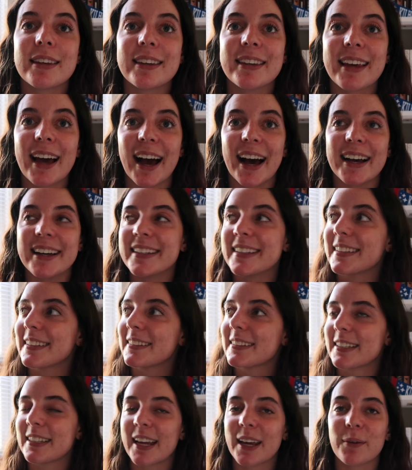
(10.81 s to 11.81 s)
yeah,
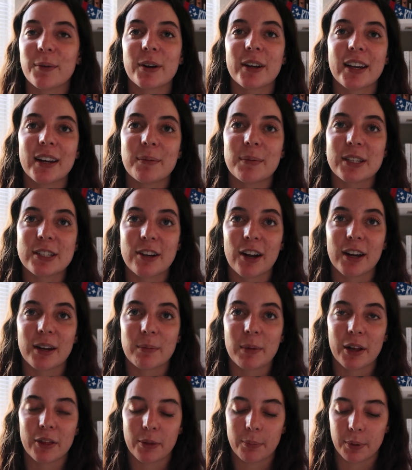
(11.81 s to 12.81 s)
today we're going to be talking
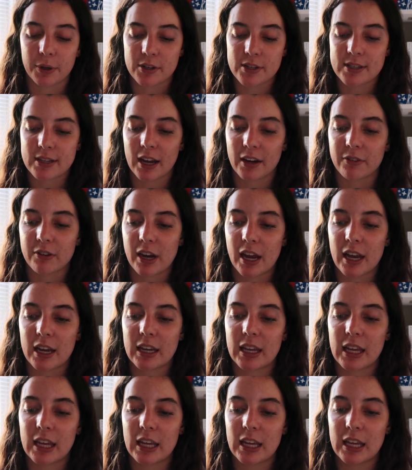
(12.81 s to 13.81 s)
about the books I
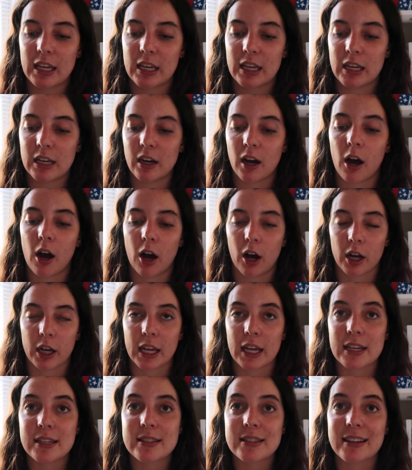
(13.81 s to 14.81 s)
read in
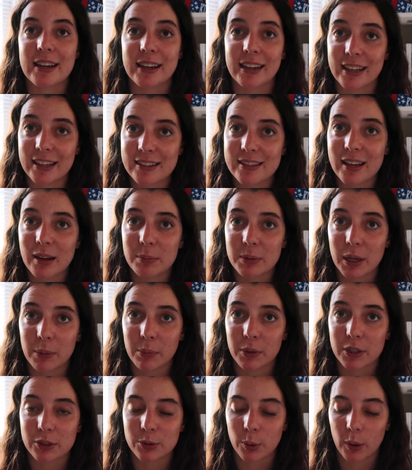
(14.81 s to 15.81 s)
August. It is
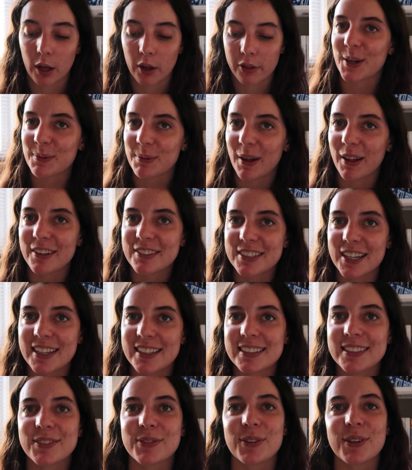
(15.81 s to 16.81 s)
September 12th. I
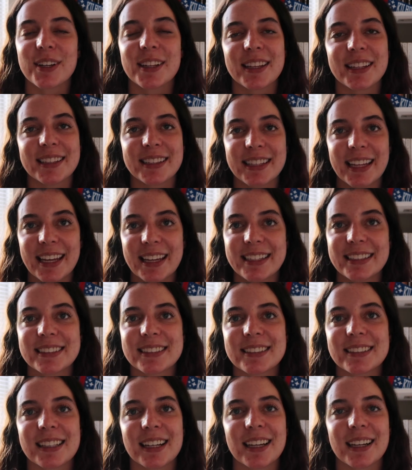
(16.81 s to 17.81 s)
apologize for the
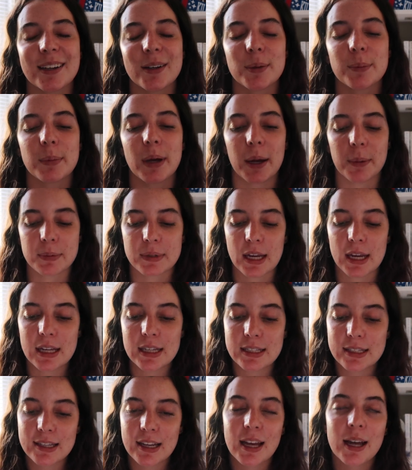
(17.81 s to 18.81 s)
late
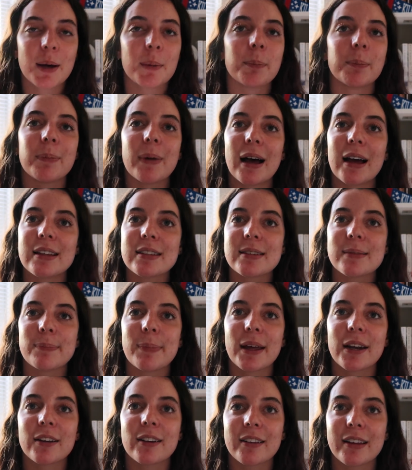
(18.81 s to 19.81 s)
update, but
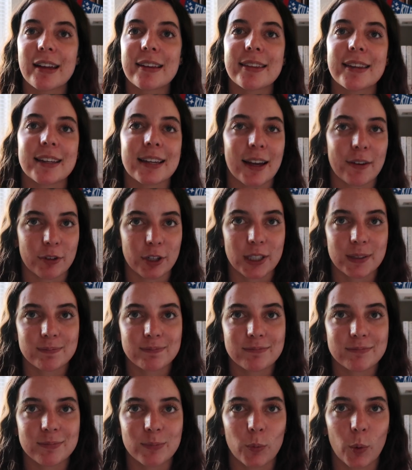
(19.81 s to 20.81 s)
better late than never,
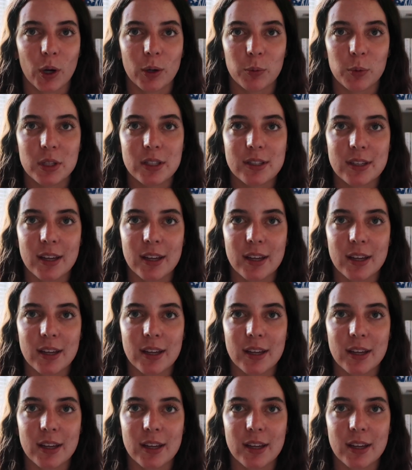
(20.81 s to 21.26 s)
one would